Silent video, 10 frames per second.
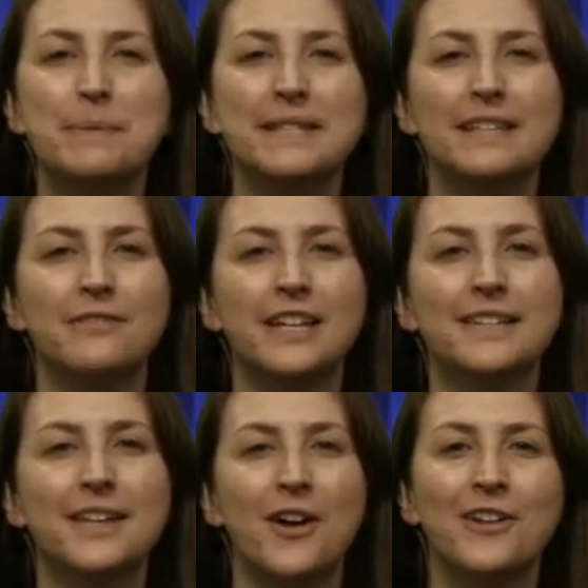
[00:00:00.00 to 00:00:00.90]

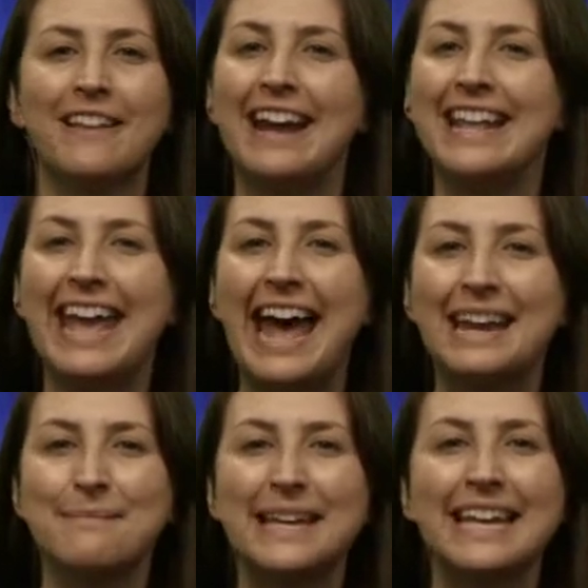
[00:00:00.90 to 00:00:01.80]
Pacific's Online
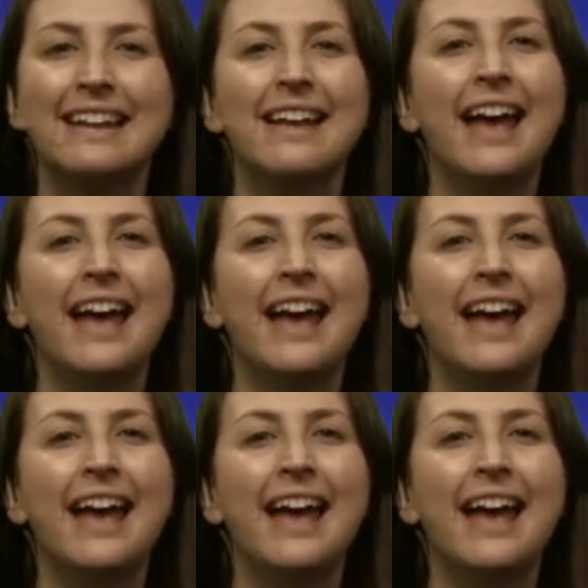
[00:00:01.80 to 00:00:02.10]
Academy.